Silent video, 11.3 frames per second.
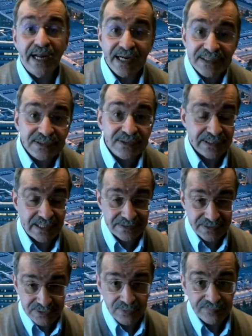
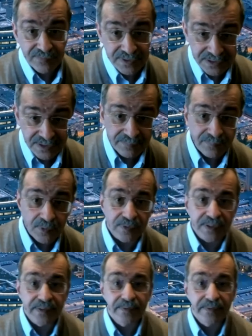Exercises are very important.